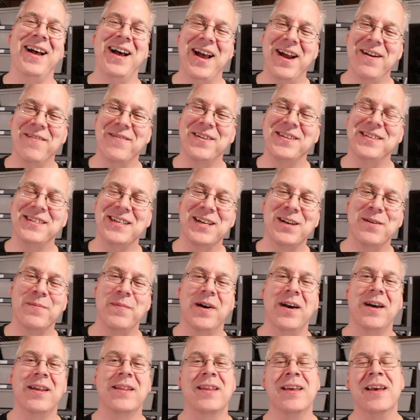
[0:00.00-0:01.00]
every single
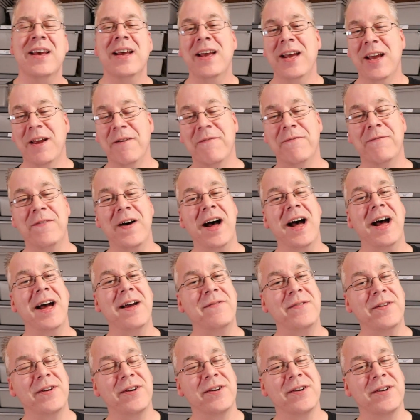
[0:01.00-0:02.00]
month in
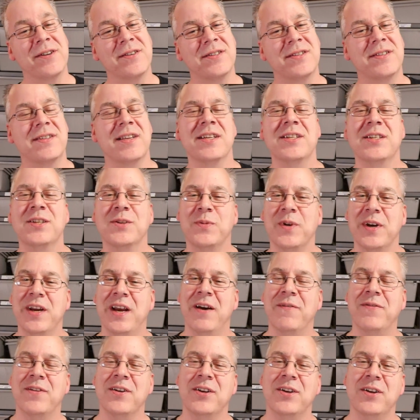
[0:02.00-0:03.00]
5 years, this is what you
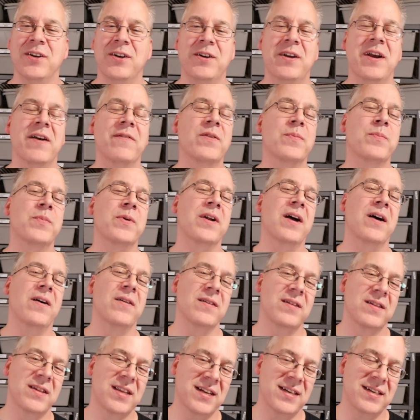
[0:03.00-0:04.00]
have to do. You have to put
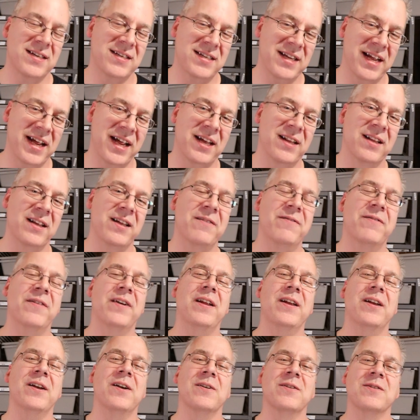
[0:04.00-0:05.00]
out the daily
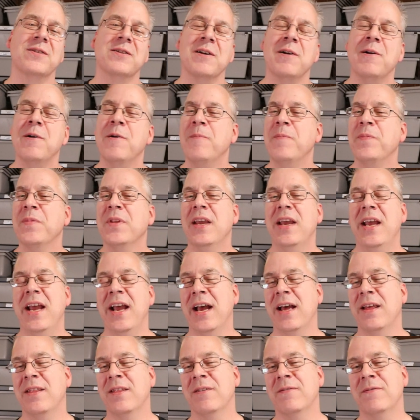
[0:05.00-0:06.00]
videos.
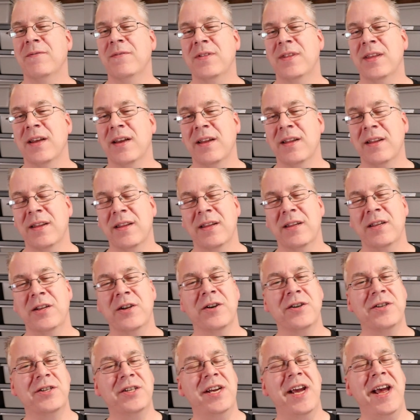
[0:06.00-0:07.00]
And
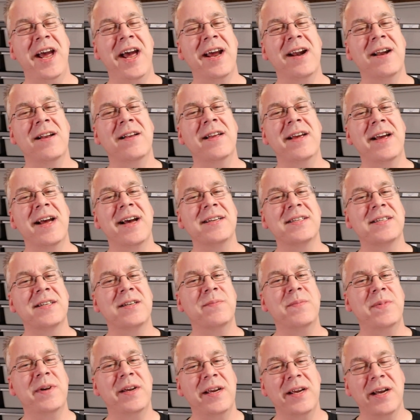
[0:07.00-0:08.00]
your channel has
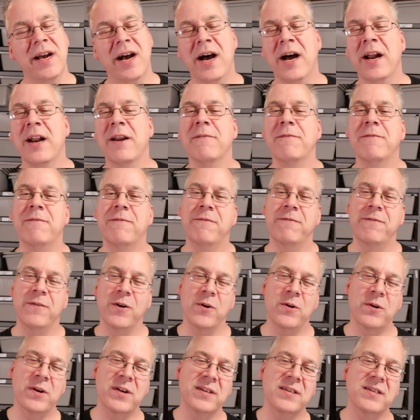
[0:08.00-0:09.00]
to be on a
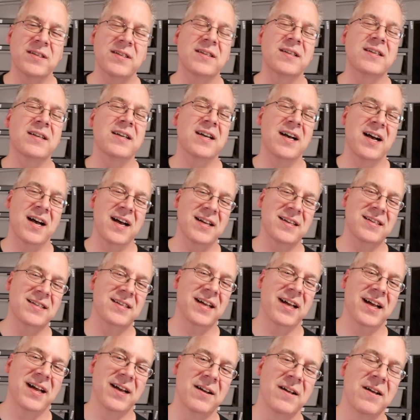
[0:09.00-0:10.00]
focused
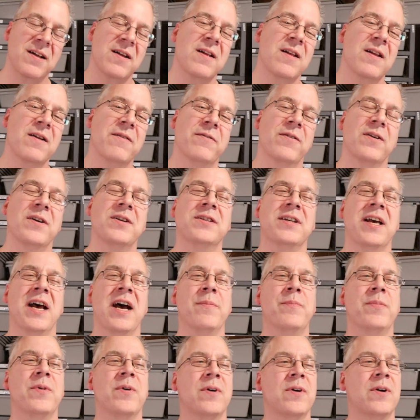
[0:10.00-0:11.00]
content. For
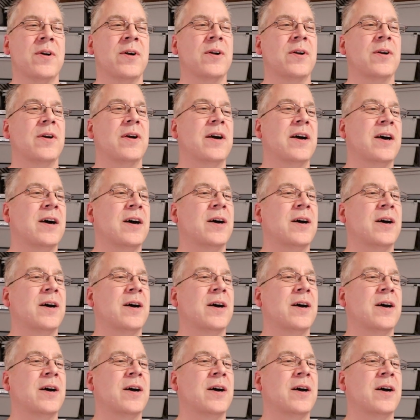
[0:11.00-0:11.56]
example,